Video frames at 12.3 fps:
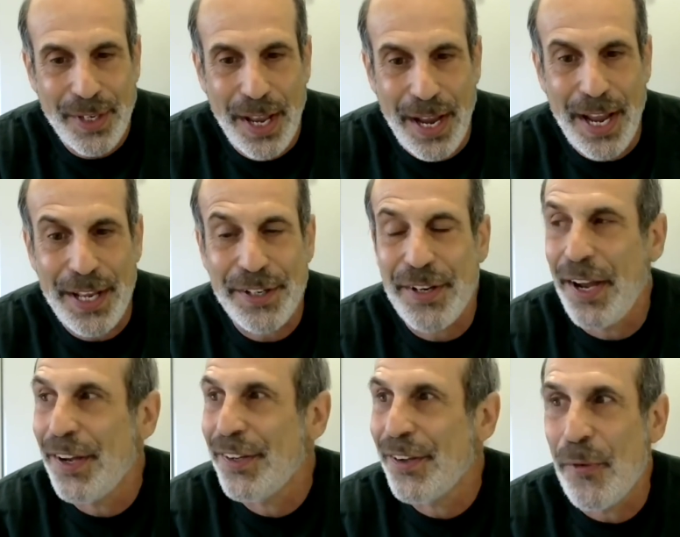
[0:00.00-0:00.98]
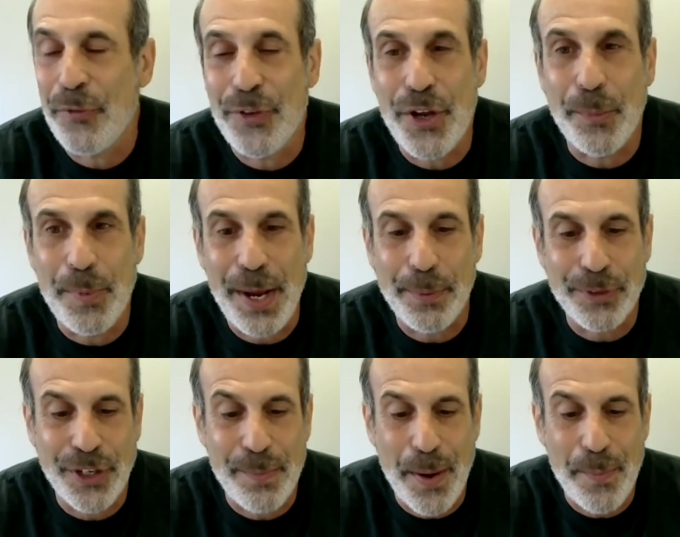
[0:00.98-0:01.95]
And hopefully you'll be able
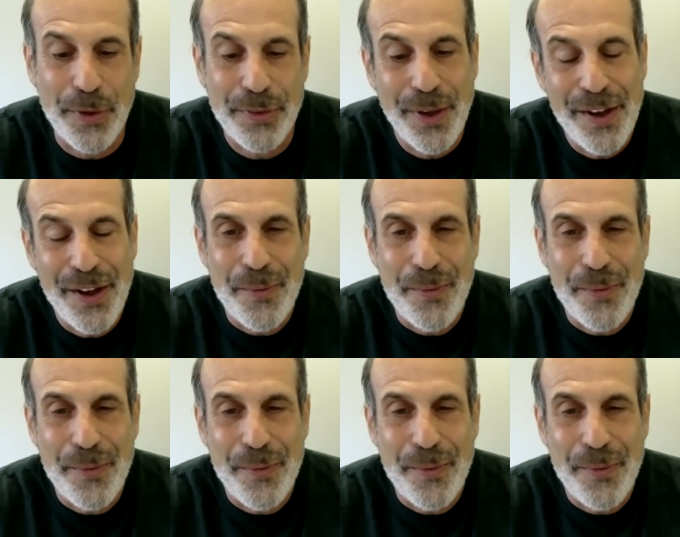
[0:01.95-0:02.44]
to come up with